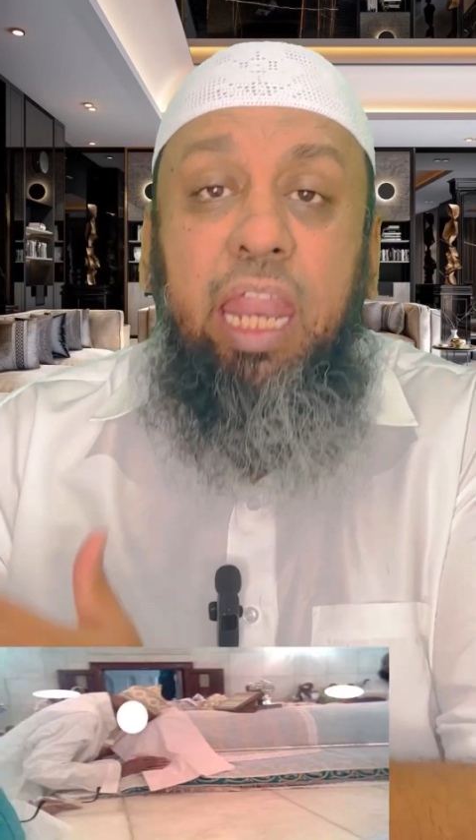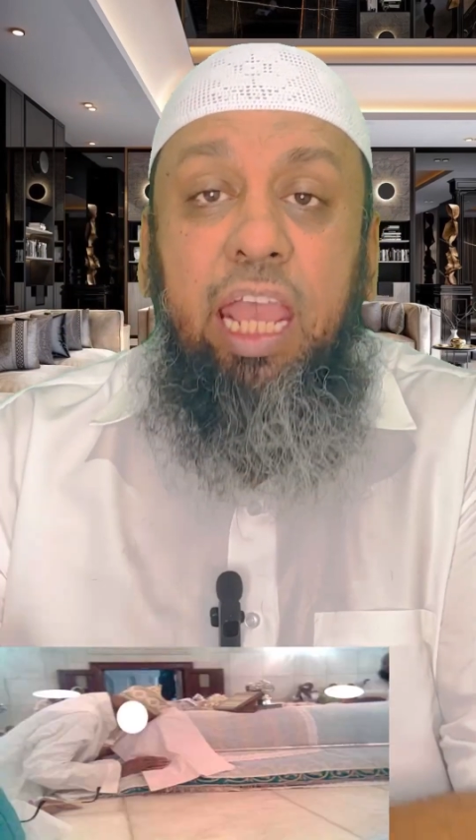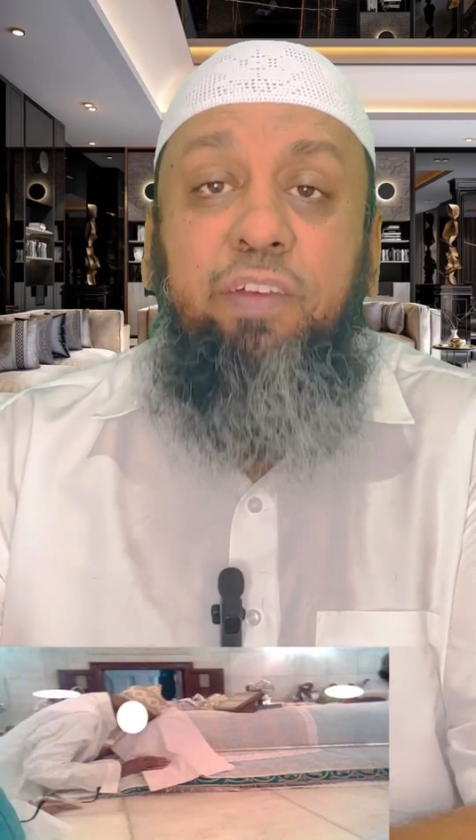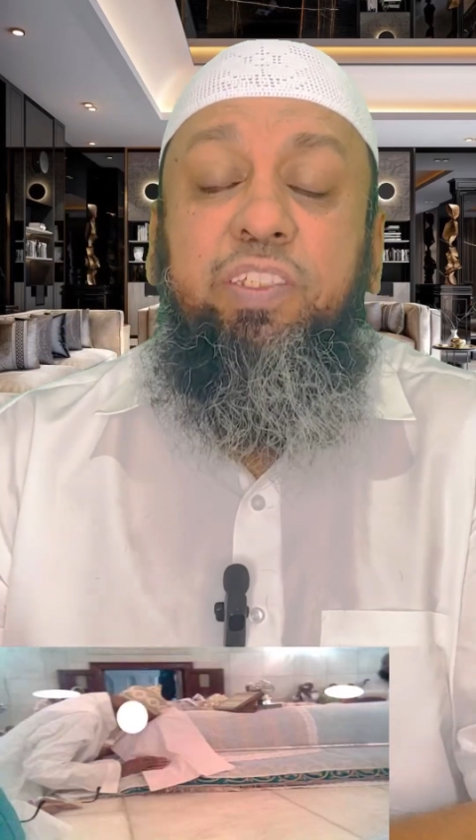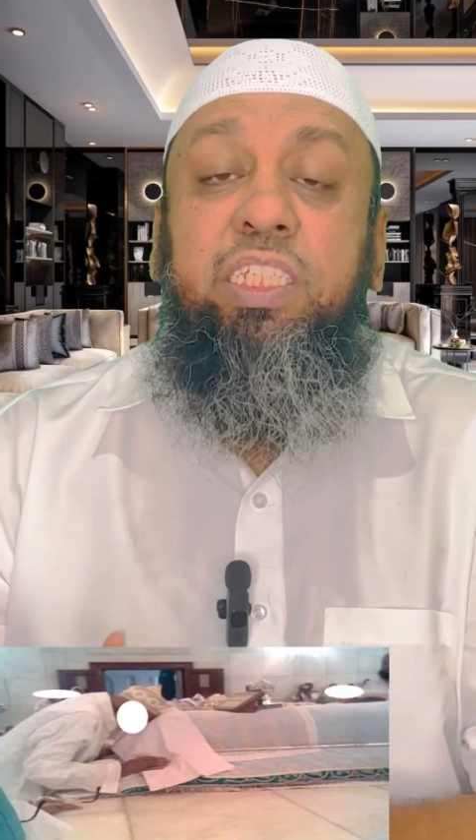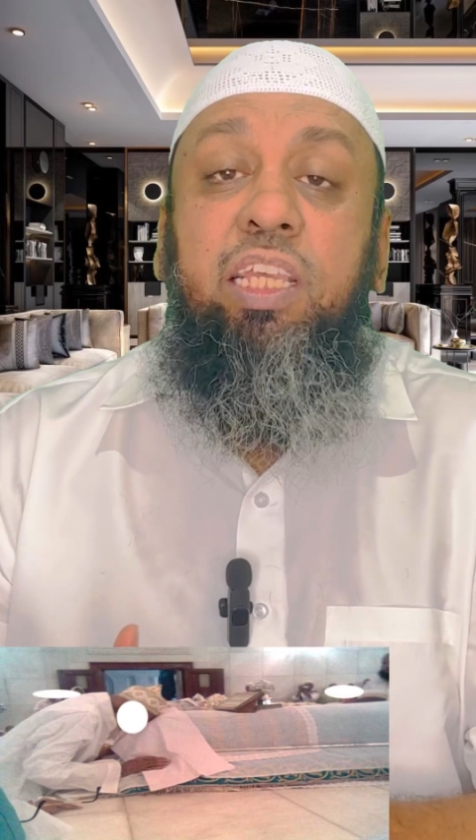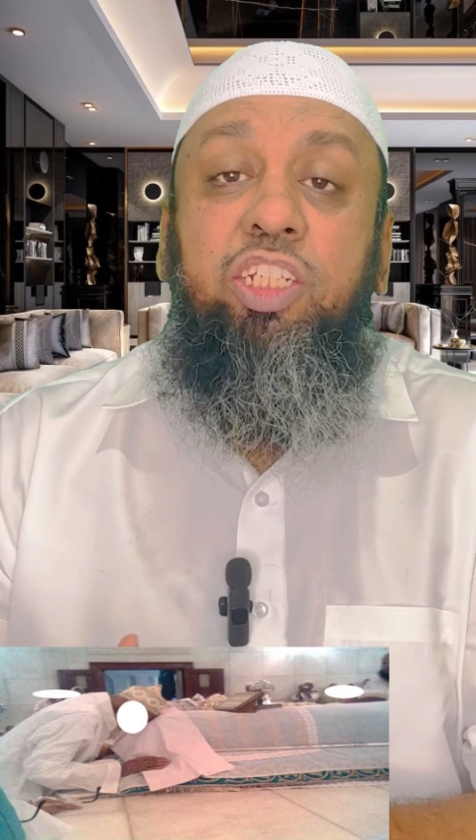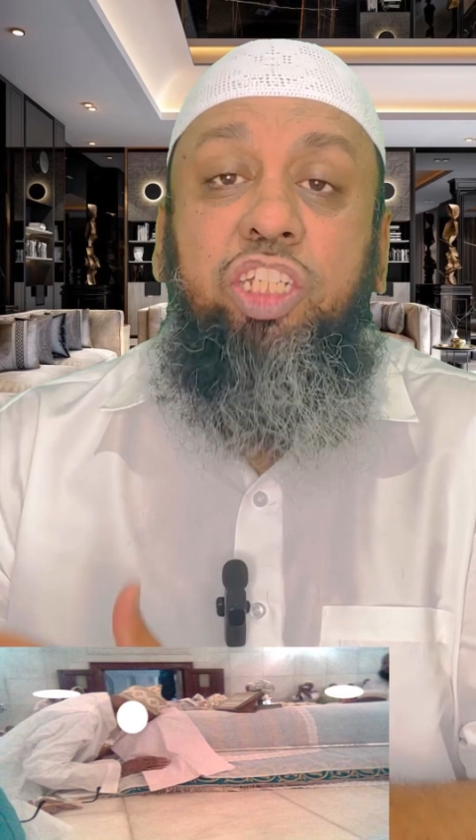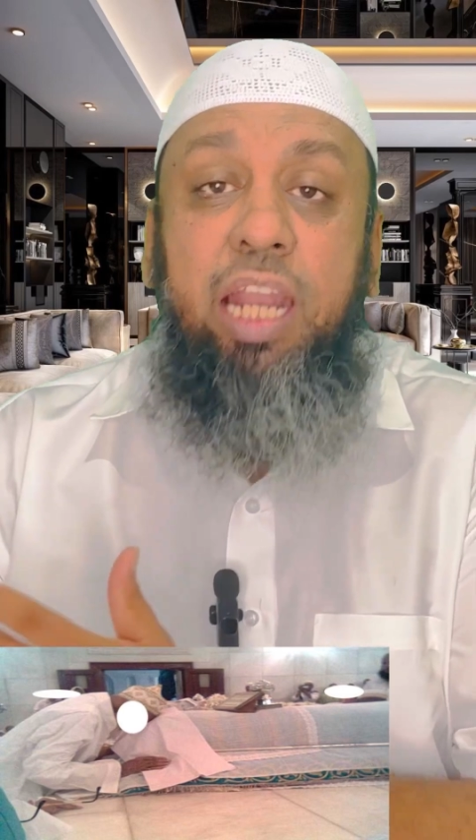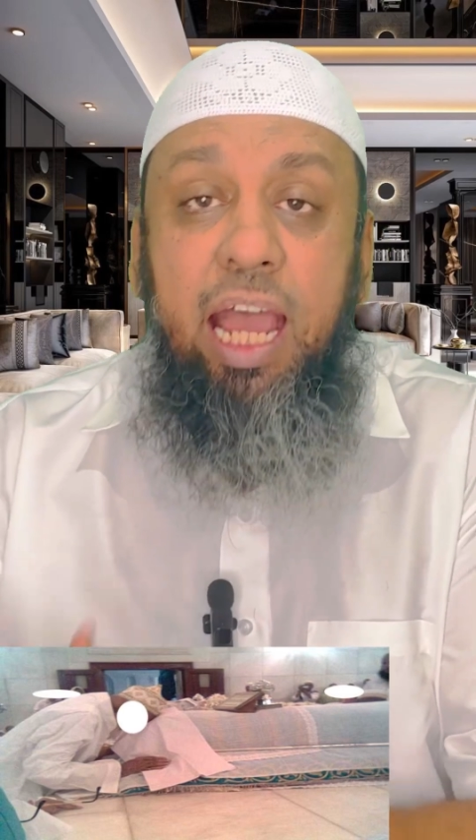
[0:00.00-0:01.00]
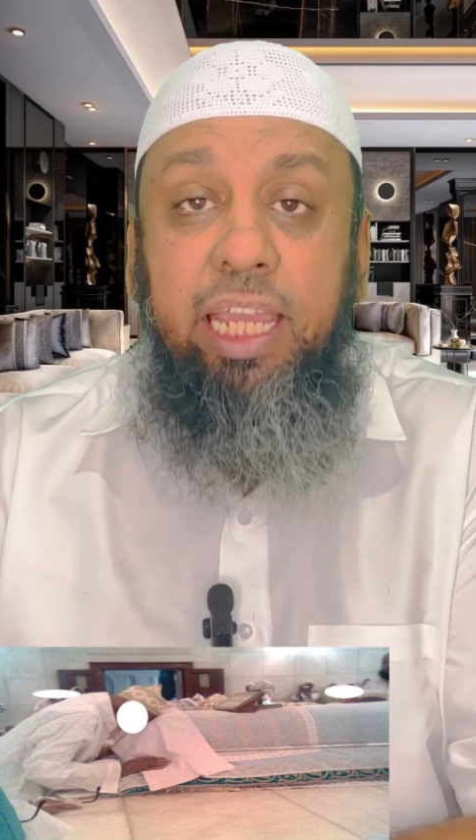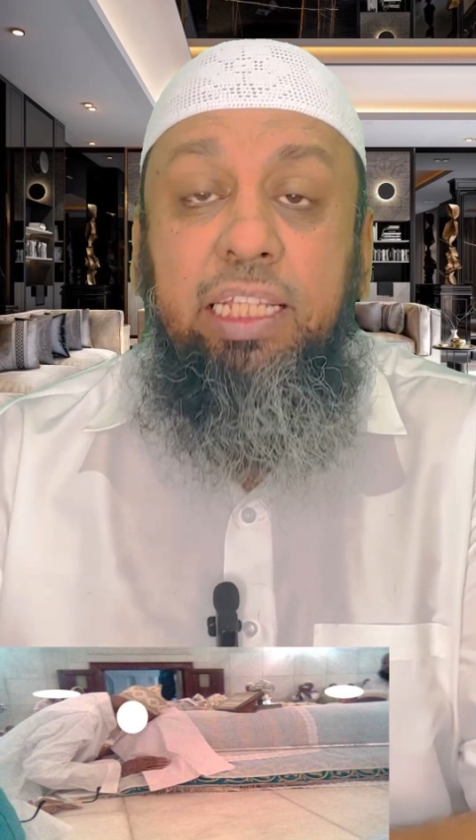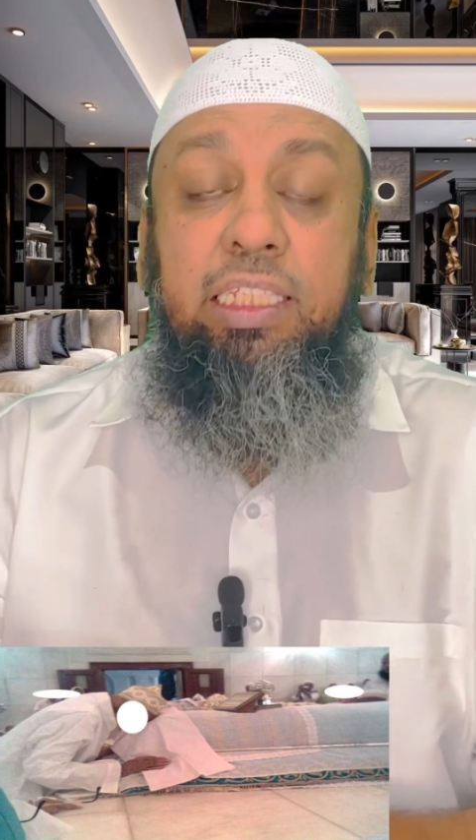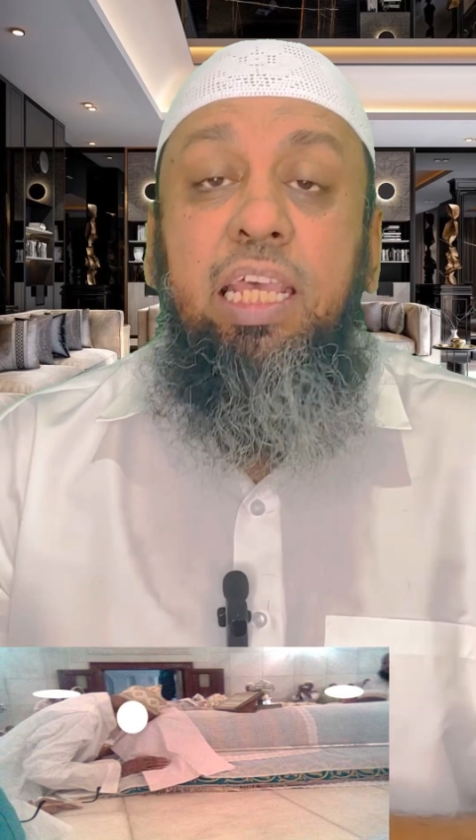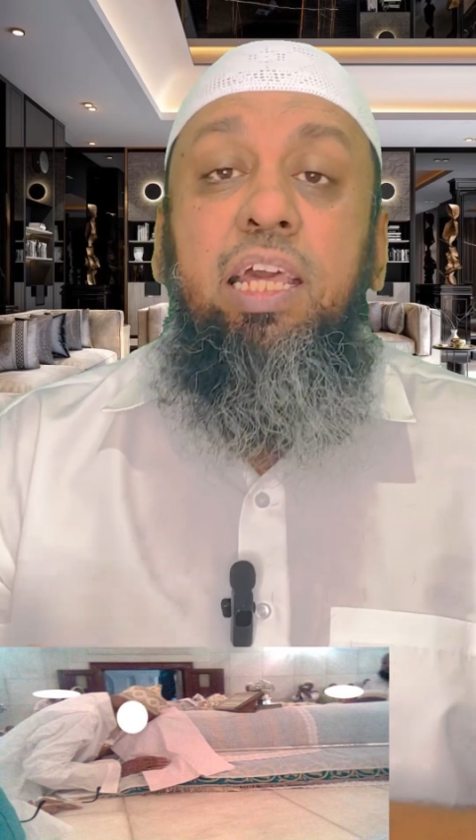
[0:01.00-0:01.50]
graves,
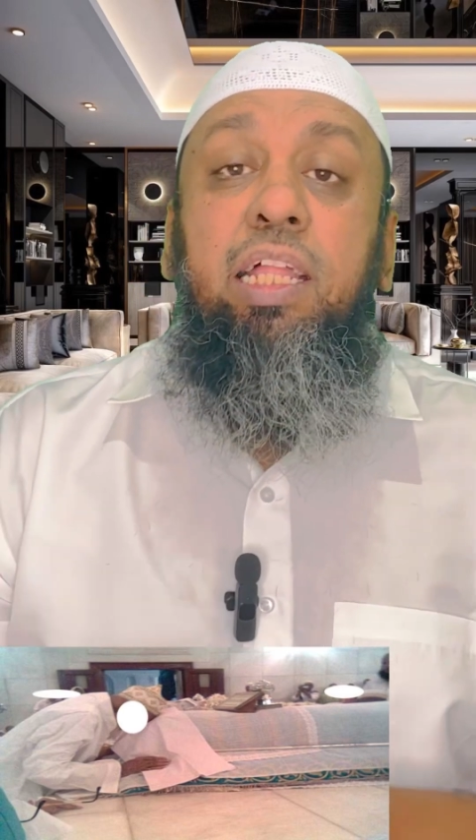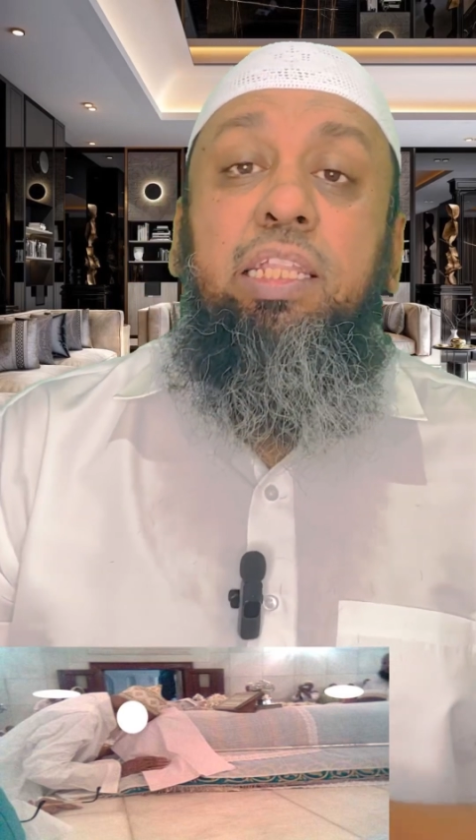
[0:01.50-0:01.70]
shrines.